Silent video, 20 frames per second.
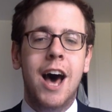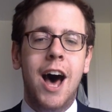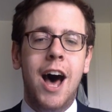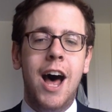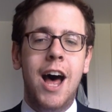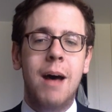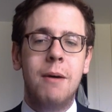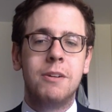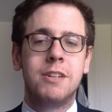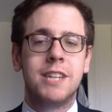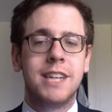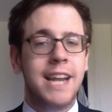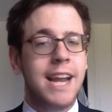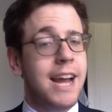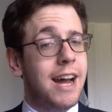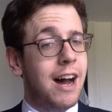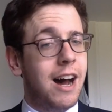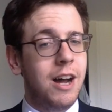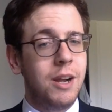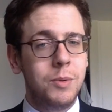So
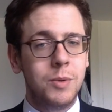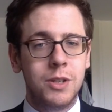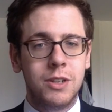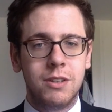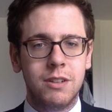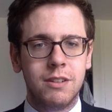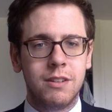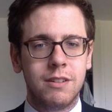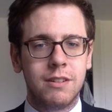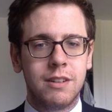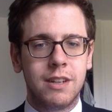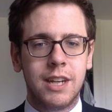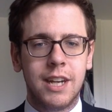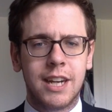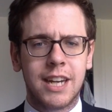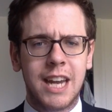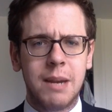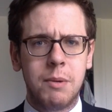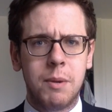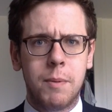yeah, I will
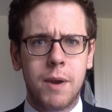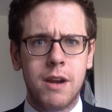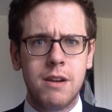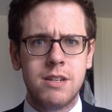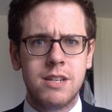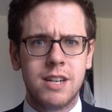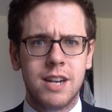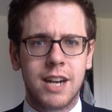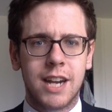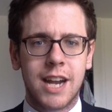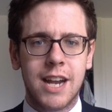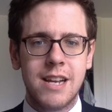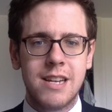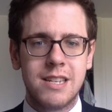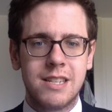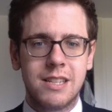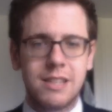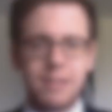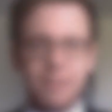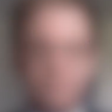keep you posted, I
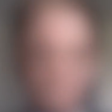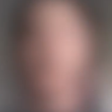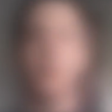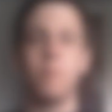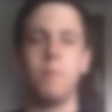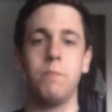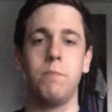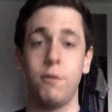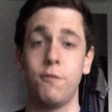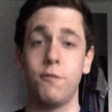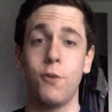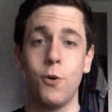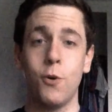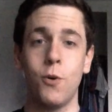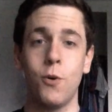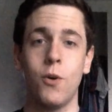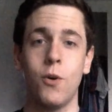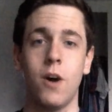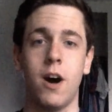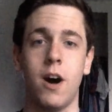guess.
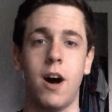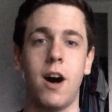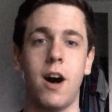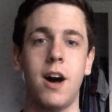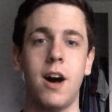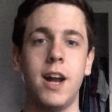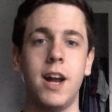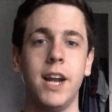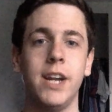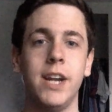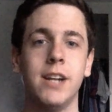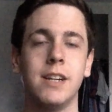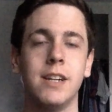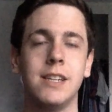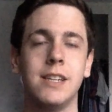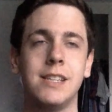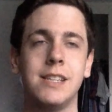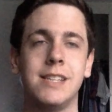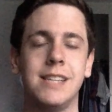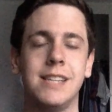Before I
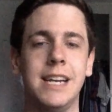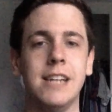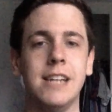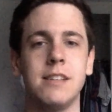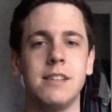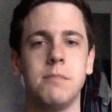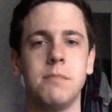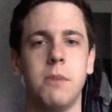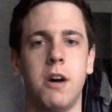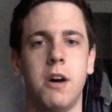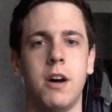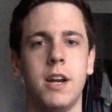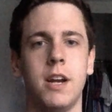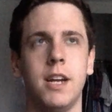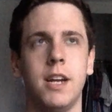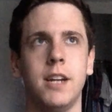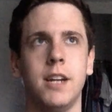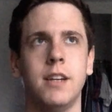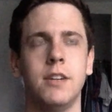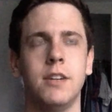sit
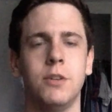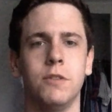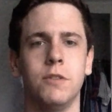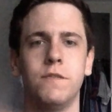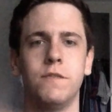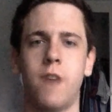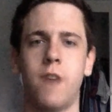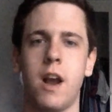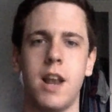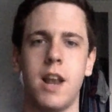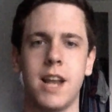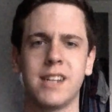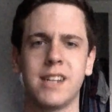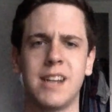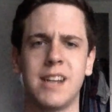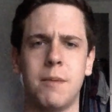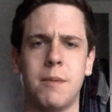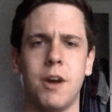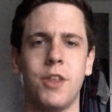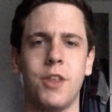my sort of final
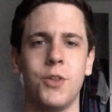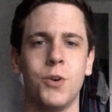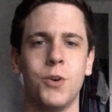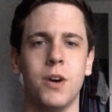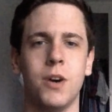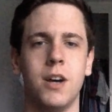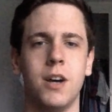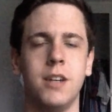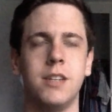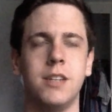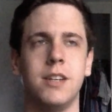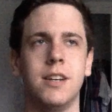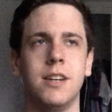exam, I thought I'd